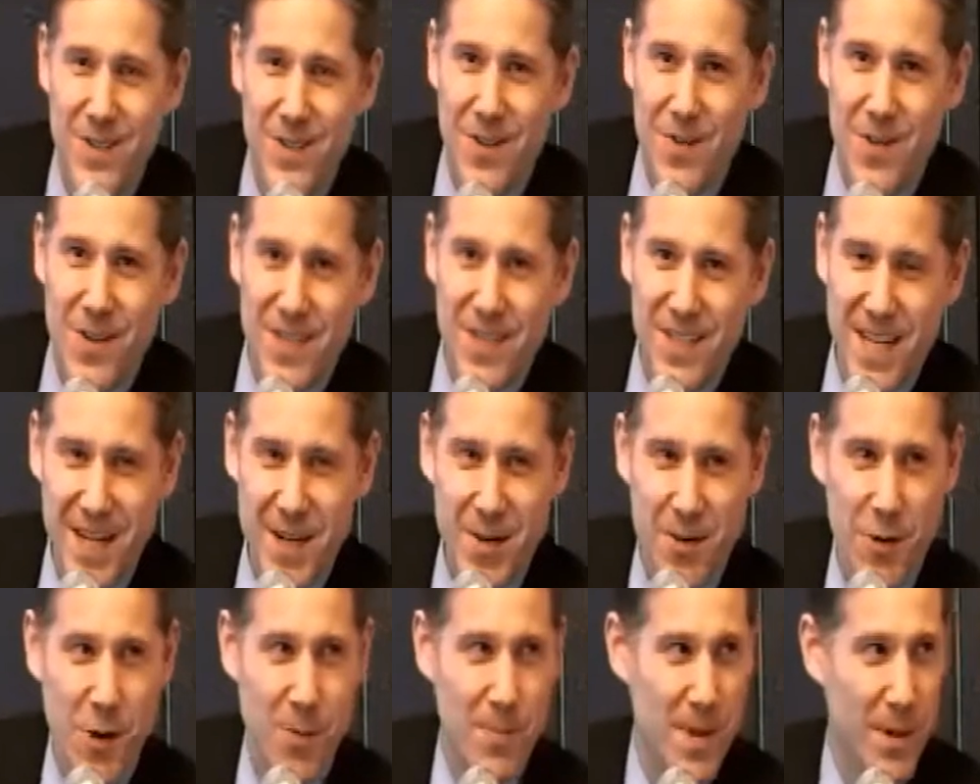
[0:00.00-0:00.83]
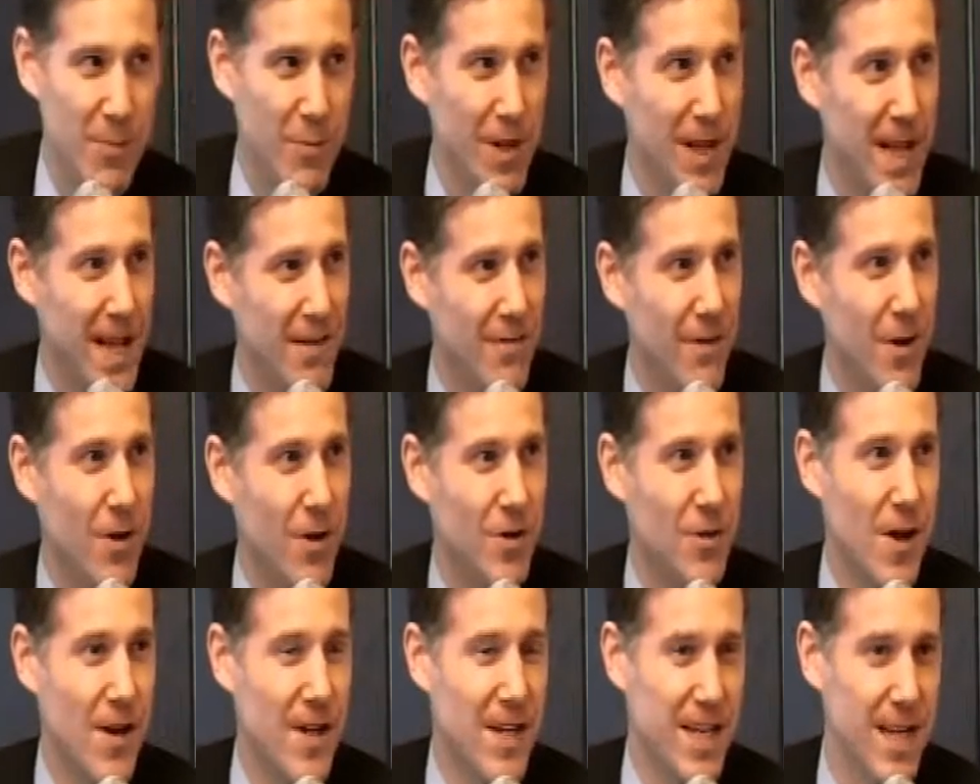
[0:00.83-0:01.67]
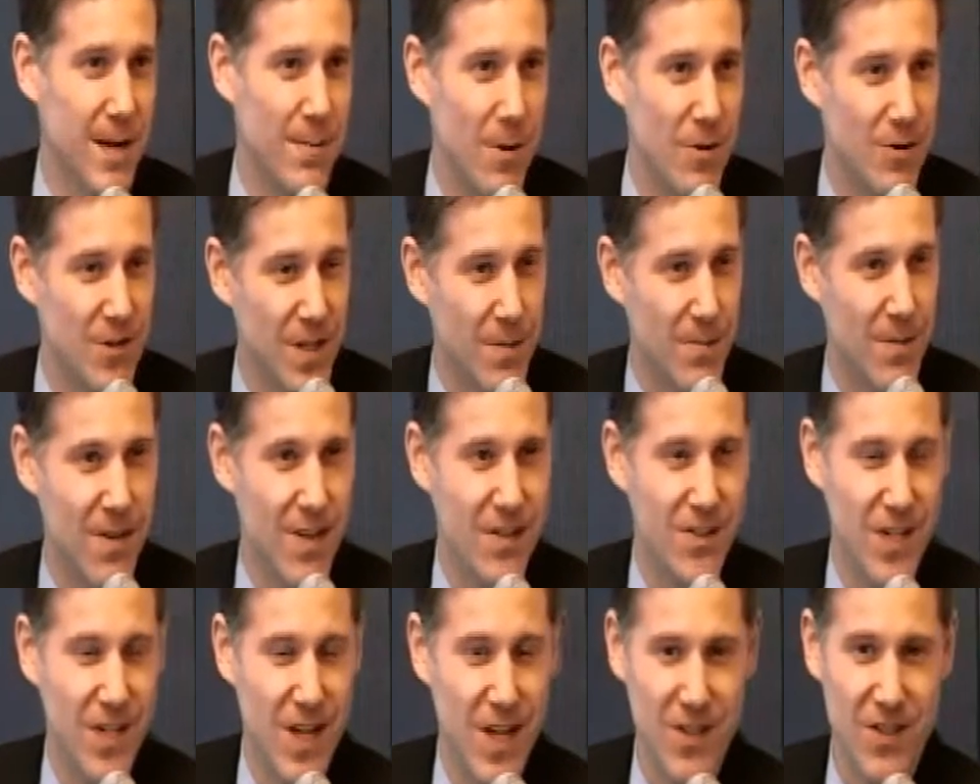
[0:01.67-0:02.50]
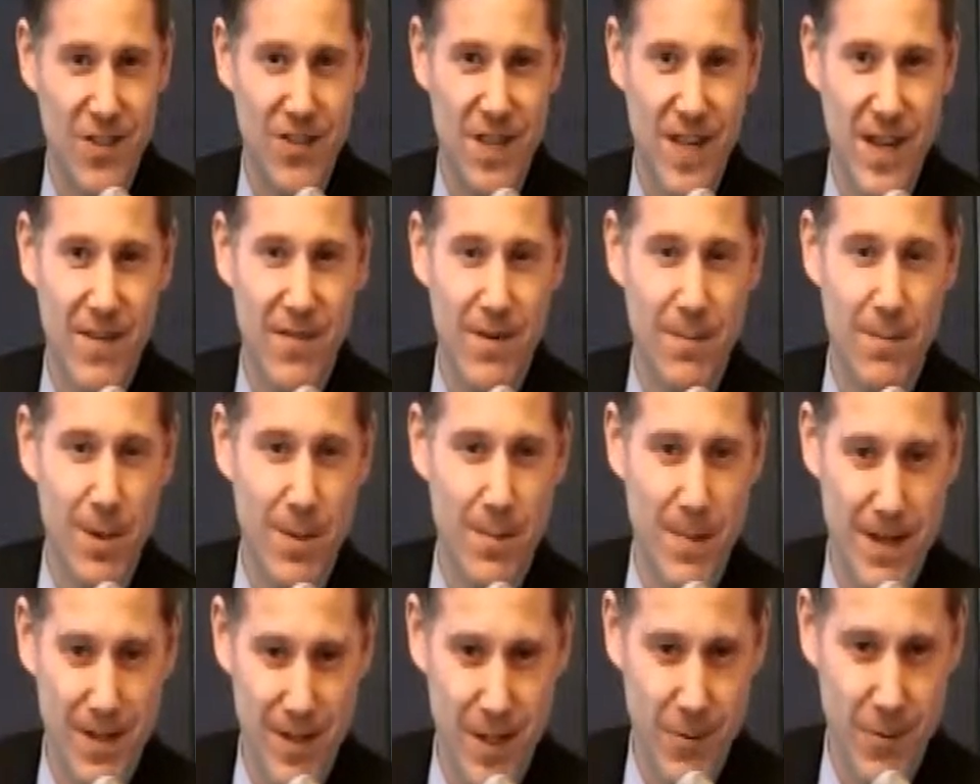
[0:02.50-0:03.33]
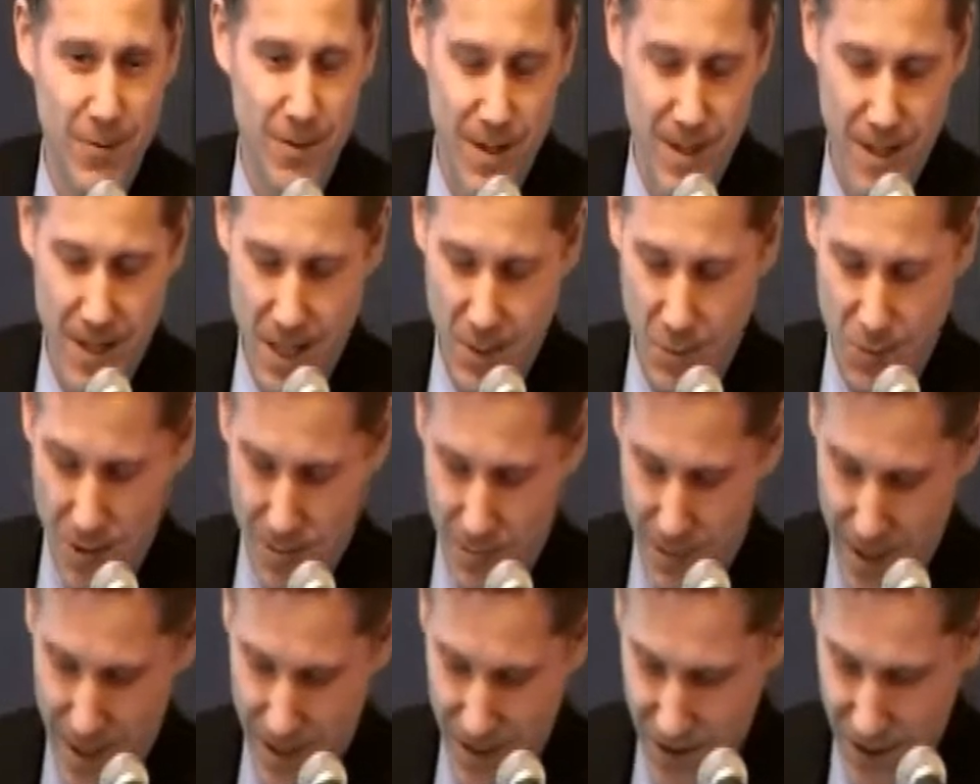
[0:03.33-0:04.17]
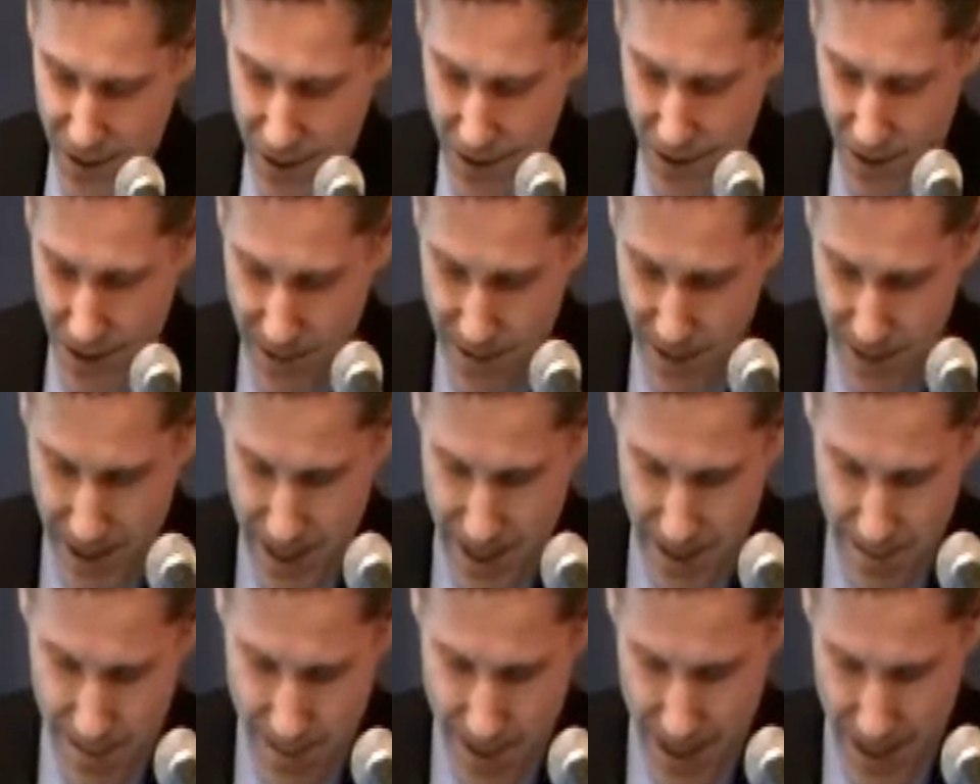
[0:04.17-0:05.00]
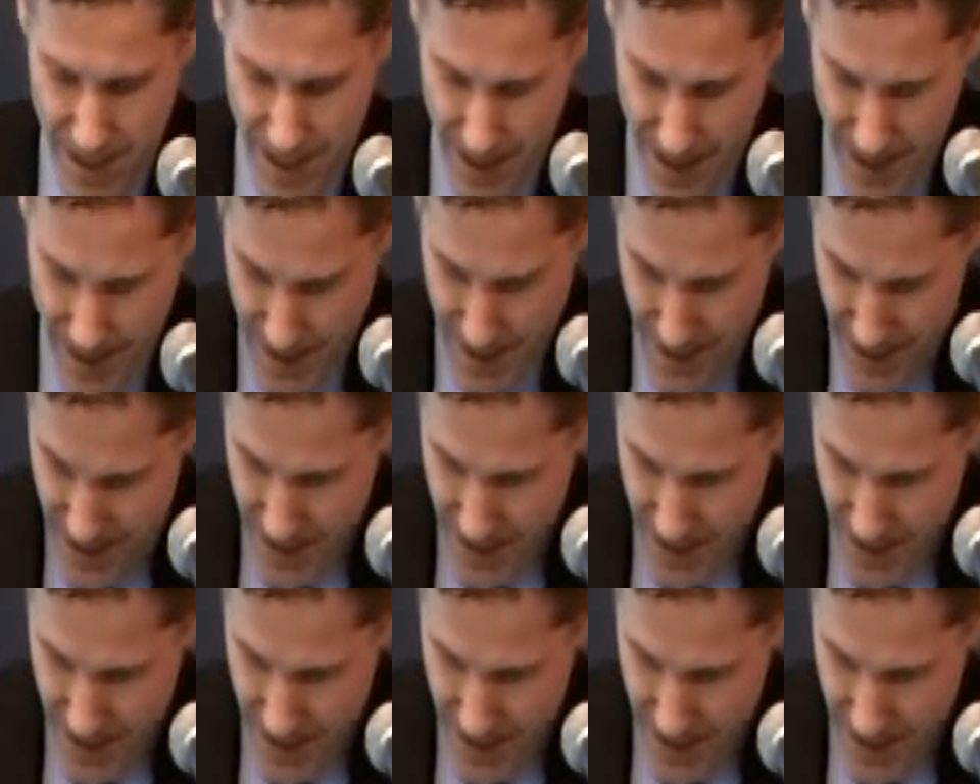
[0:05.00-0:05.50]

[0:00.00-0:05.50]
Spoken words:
So the second group that we'll have on talking about some of the changes they've implemented within their workplace are going to be led by